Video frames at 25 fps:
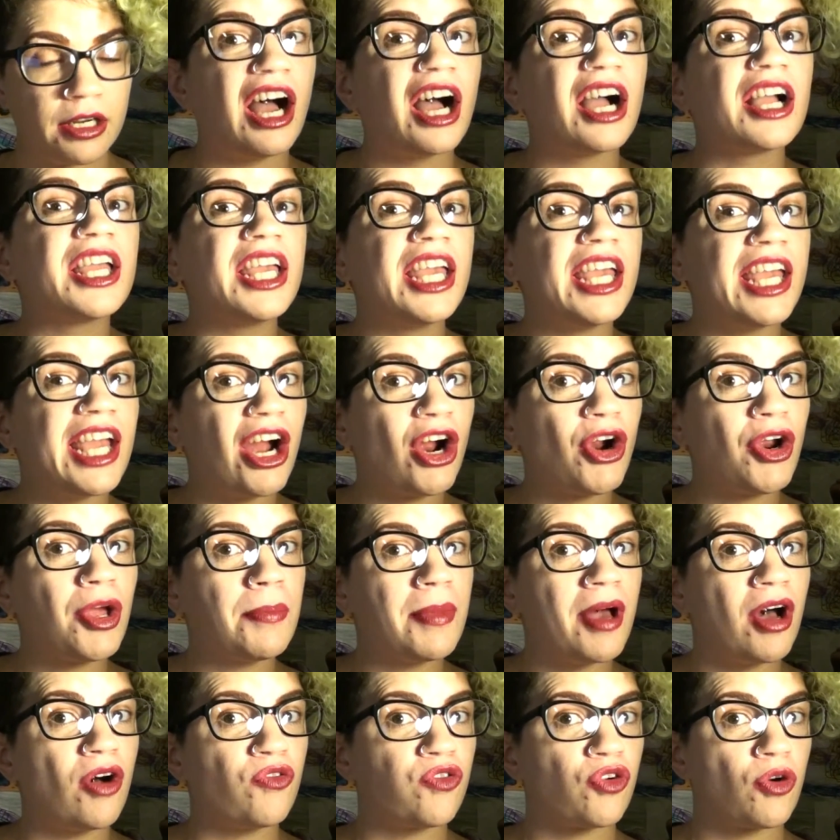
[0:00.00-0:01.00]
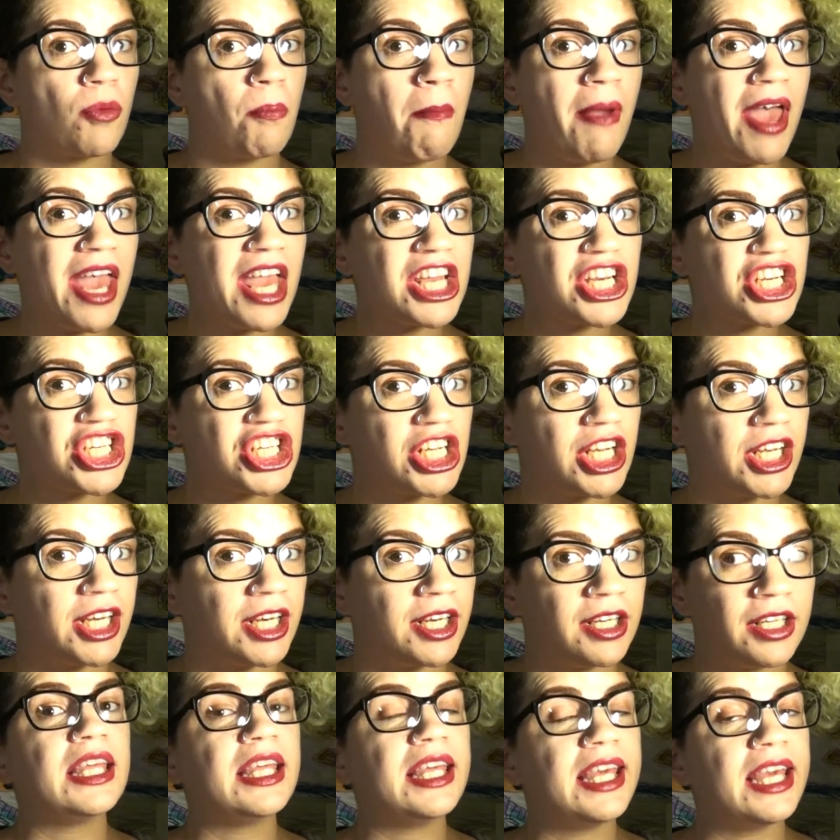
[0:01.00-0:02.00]
A Chiari
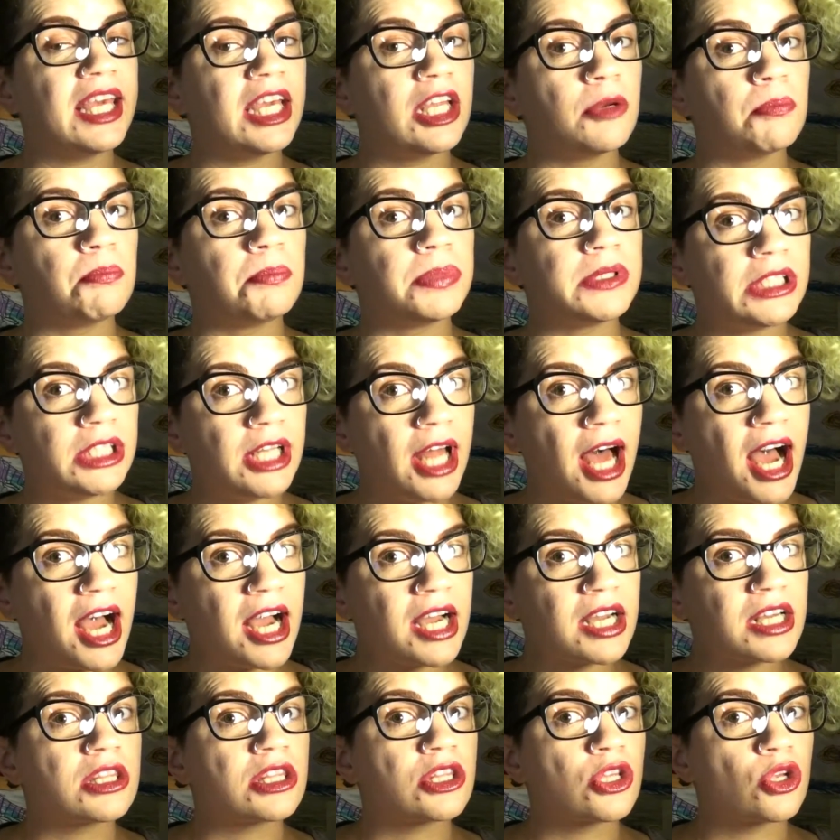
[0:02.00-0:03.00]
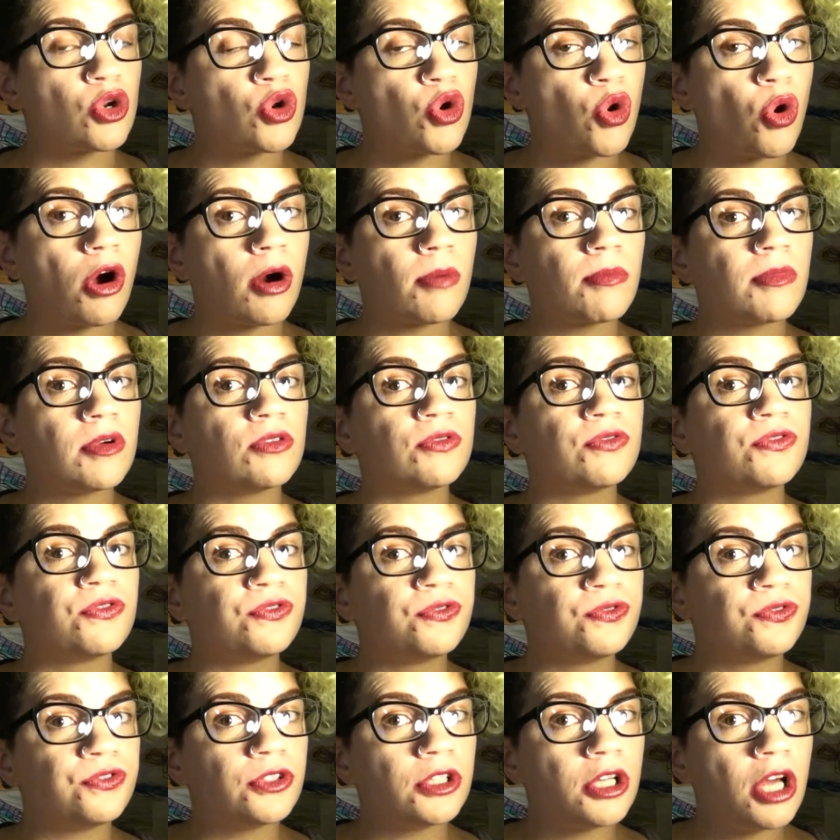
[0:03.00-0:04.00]
malformation can block the normal
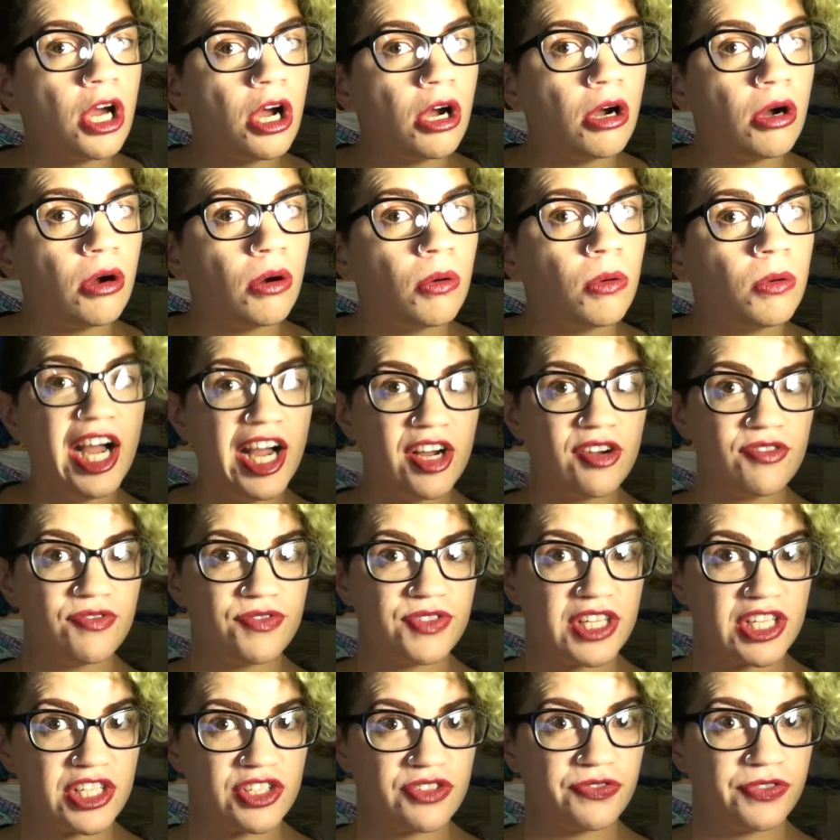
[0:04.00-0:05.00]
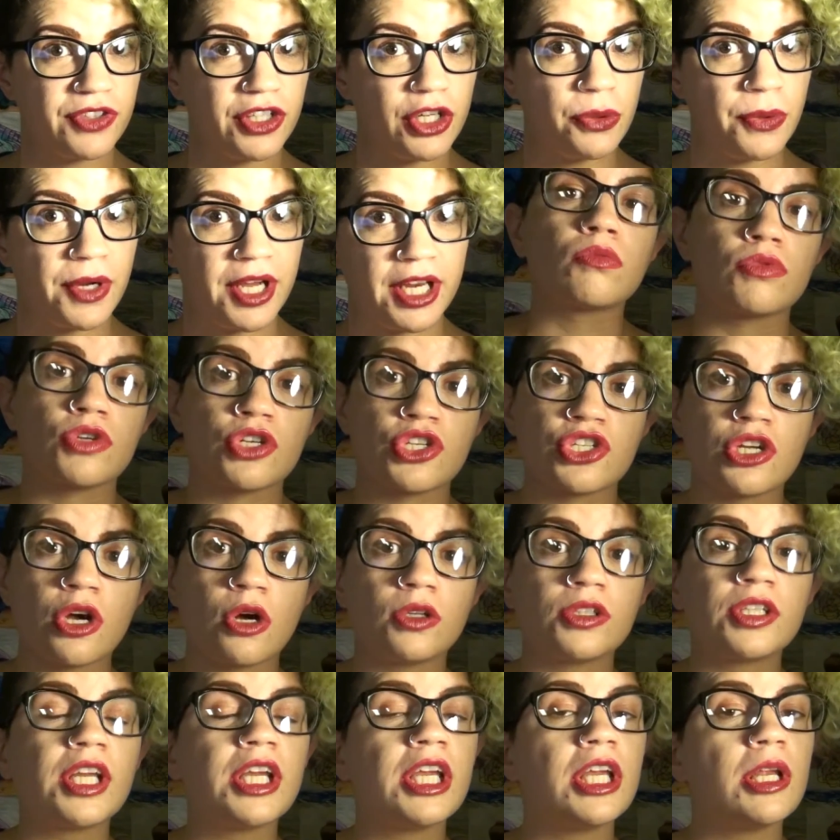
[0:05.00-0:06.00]
flow of this fluid,
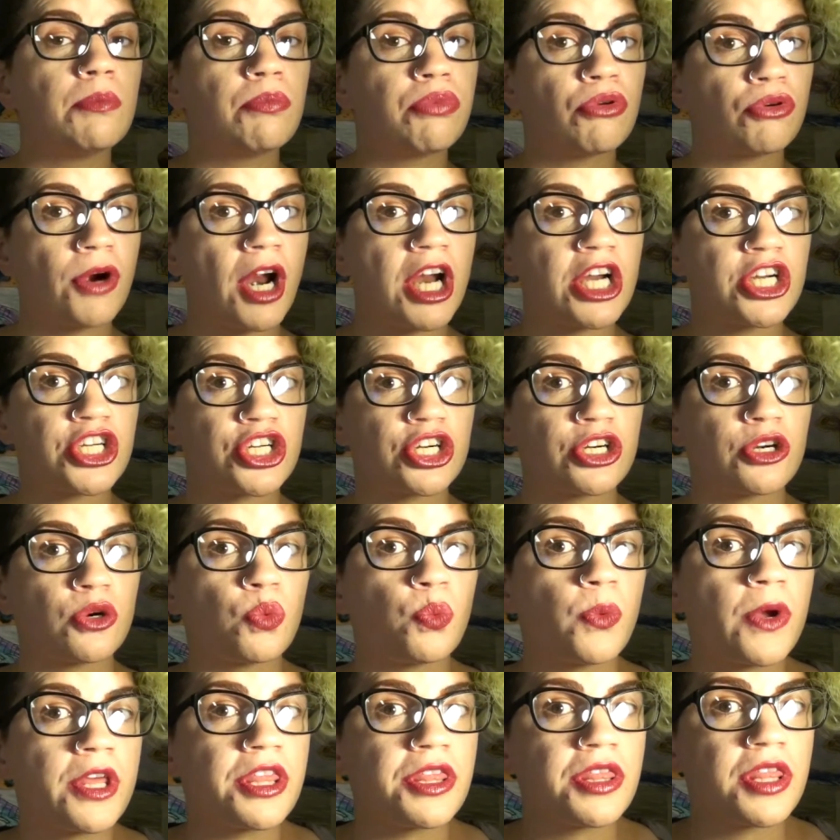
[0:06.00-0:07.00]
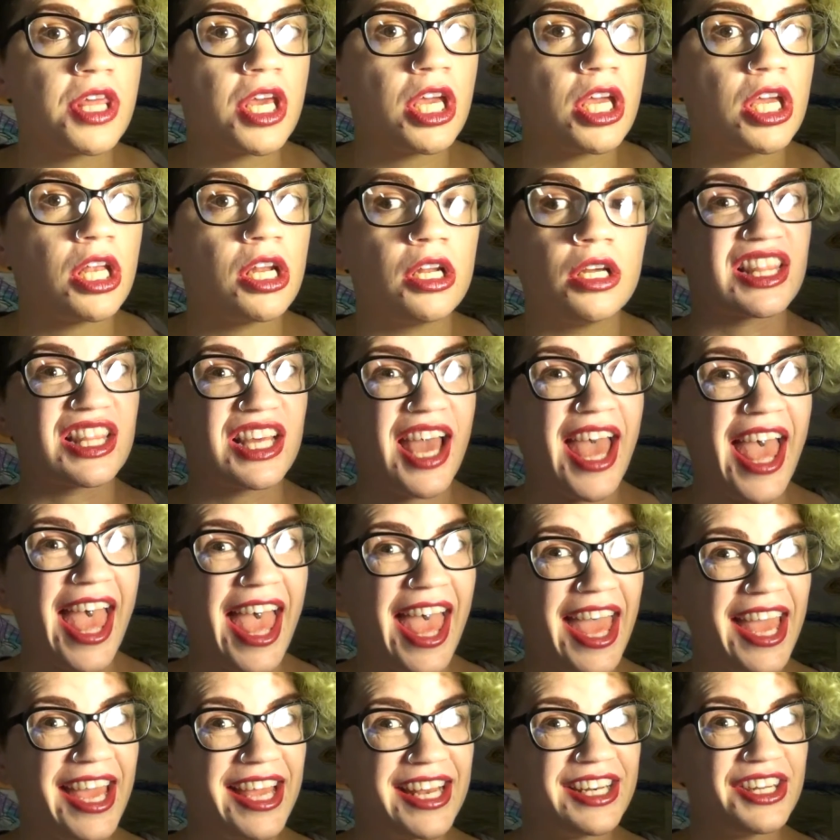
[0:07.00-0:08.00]
resulting in pressure within the
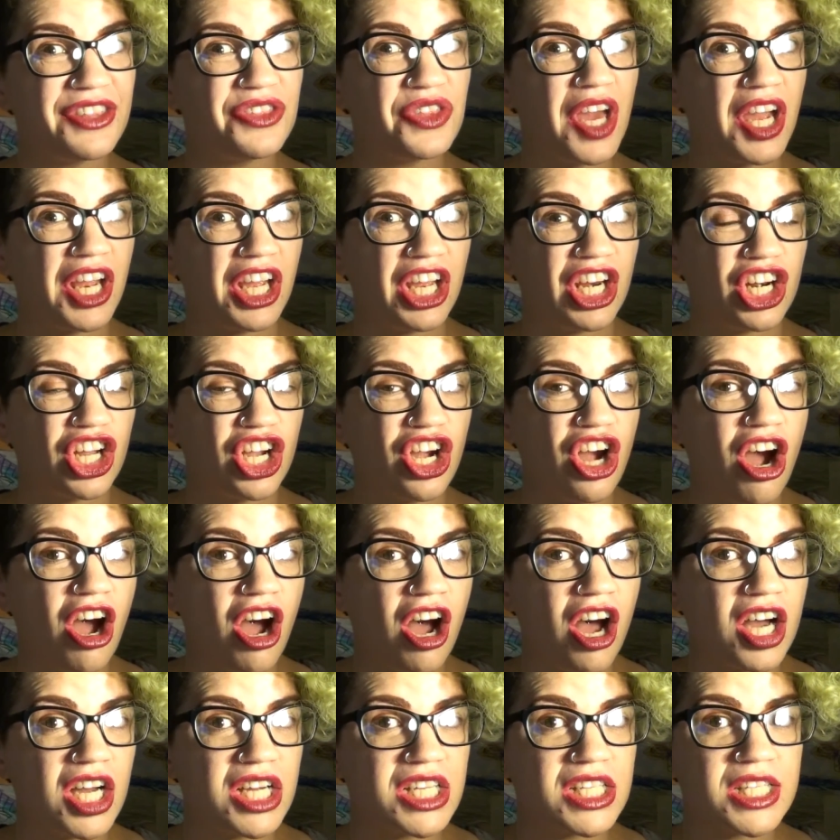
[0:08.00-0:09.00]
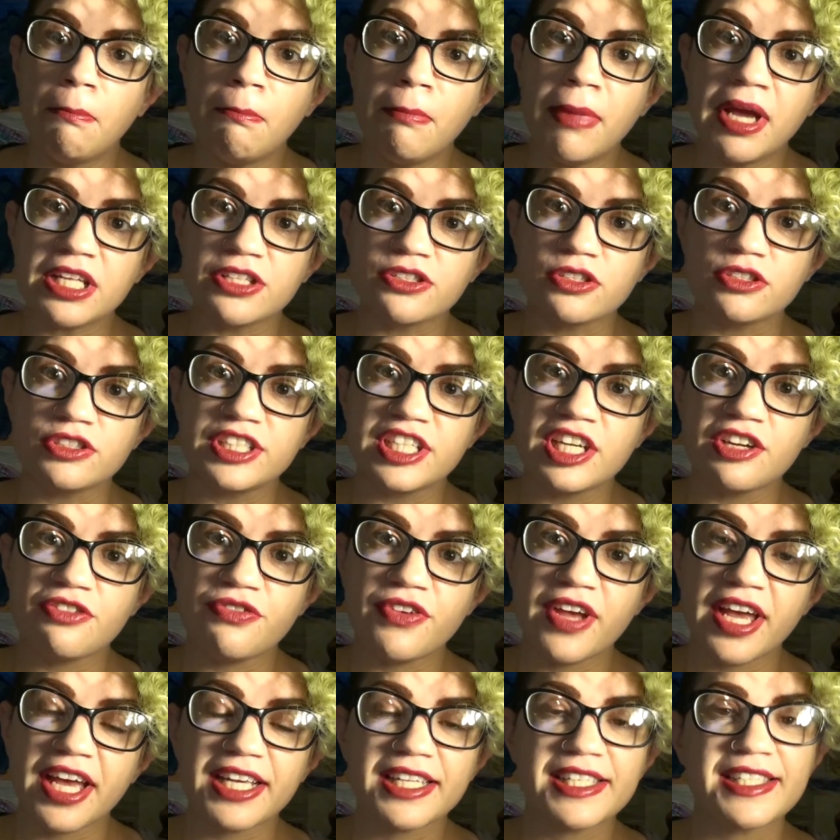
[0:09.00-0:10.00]
head head that can cause mental
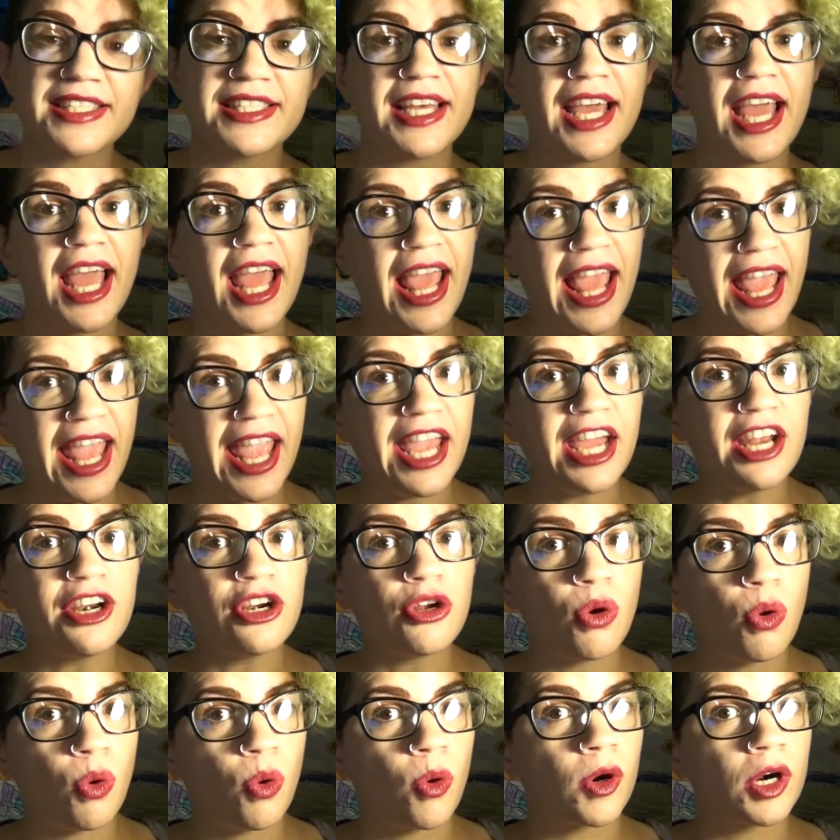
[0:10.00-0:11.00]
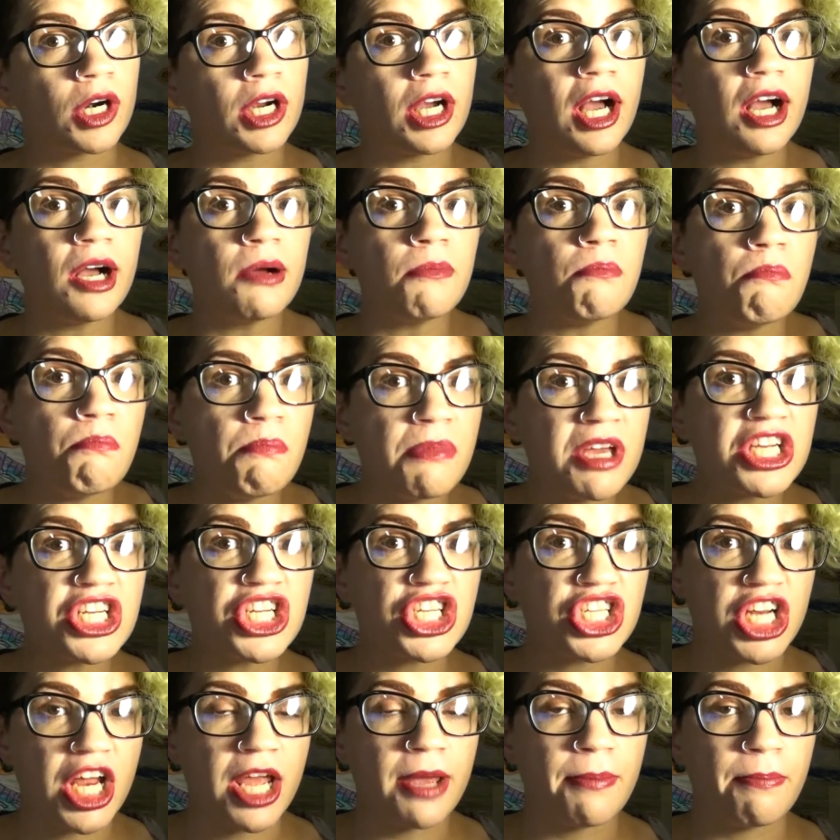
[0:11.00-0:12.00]
defects and or a
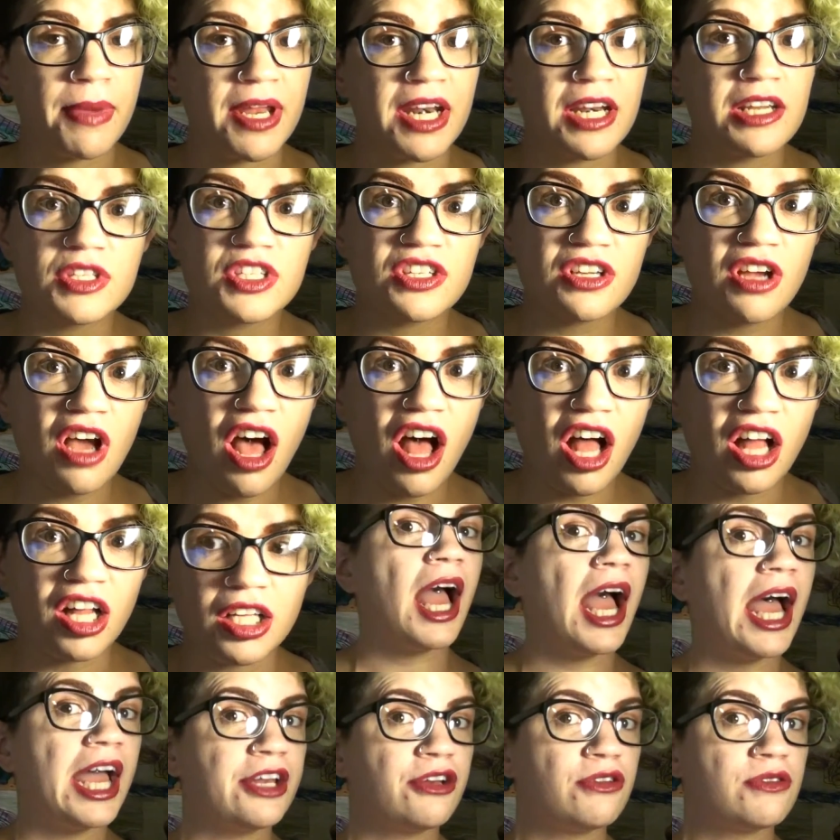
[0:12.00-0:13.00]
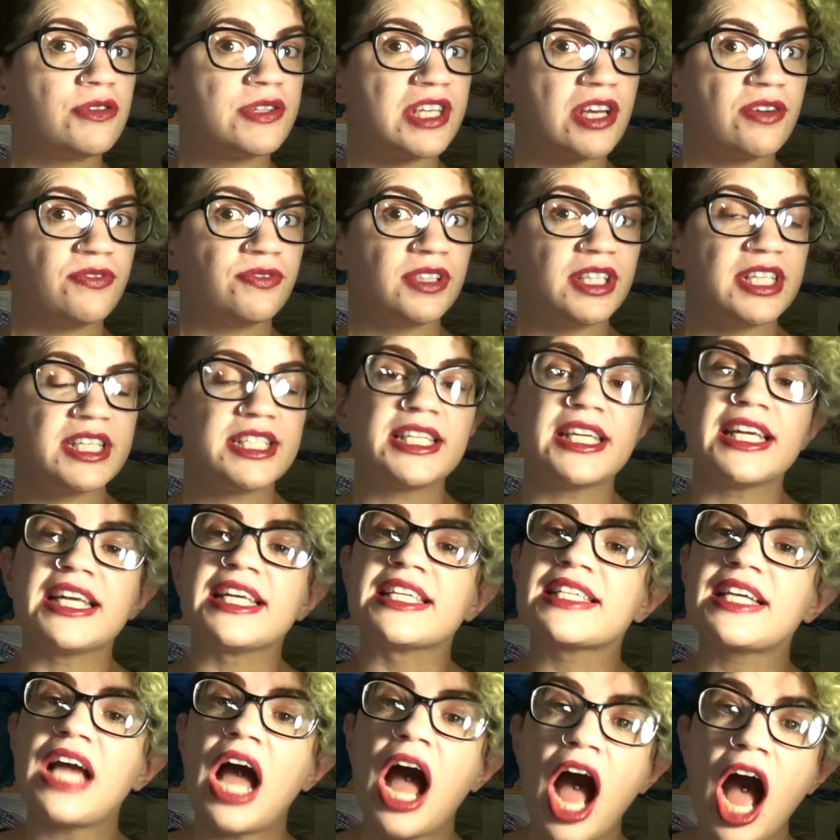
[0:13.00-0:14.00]
misshapen skull. Hydrocephalus
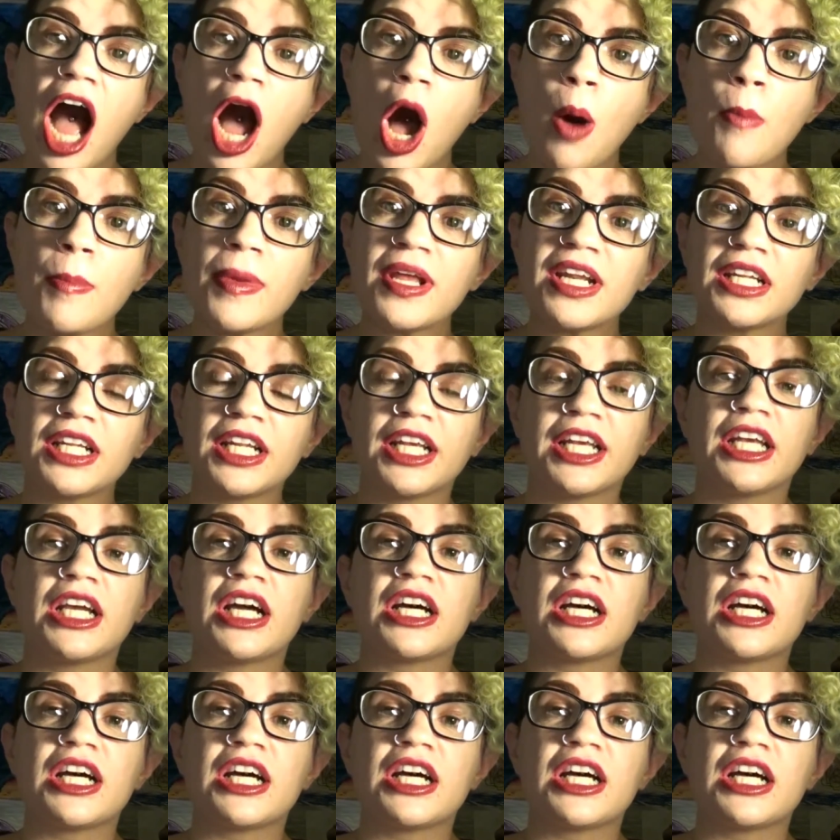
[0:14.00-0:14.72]
is commonly